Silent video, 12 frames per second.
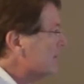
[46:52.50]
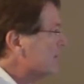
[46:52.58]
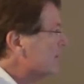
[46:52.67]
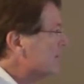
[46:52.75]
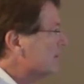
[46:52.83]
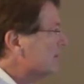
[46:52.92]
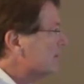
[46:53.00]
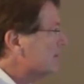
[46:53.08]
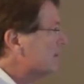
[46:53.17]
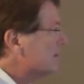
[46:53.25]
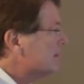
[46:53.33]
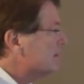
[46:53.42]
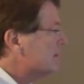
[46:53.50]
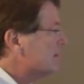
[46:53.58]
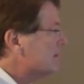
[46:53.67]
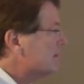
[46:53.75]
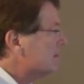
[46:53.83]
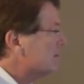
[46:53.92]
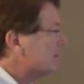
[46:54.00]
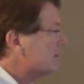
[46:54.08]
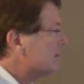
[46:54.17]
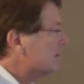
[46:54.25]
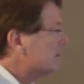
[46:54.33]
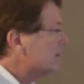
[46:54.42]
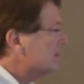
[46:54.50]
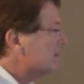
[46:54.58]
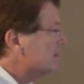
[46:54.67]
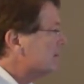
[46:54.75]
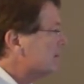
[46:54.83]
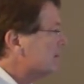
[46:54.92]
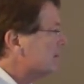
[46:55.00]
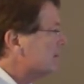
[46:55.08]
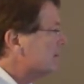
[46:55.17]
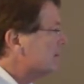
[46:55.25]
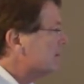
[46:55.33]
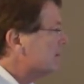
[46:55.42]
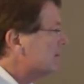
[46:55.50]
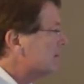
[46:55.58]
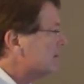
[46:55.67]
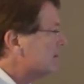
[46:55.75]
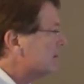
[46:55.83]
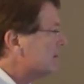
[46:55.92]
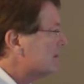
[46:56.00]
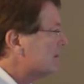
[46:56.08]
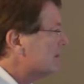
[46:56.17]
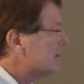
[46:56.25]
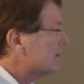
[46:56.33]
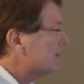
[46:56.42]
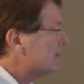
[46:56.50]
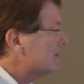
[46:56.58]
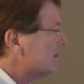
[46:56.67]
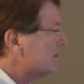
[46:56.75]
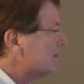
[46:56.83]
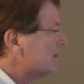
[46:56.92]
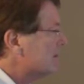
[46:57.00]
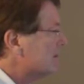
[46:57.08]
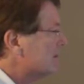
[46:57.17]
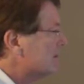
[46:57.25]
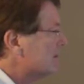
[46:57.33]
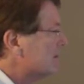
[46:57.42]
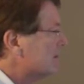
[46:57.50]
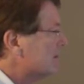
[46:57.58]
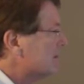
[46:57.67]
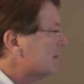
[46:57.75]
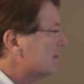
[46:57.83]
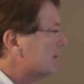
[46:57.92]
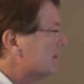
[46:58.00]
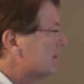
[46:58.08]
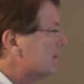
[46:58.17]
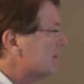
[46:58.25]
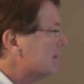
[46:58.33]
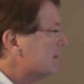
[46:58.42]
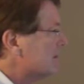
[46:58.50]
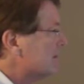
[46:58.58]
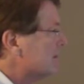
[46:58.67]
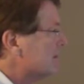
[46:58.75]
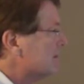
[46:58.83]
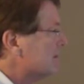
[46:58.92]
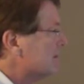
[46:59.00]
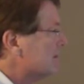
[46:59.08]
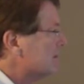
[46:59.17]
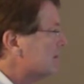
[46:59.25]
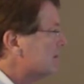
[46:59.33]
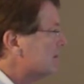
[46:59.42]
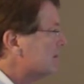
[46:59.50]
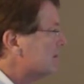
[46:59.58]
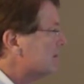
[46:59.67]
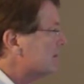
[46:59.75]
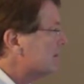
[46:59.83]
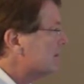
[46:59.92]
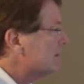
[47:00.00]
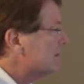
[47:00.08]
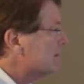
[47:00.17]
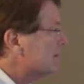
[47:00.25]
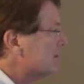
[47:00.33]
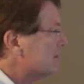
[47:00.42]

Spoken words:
The person shown says nothing.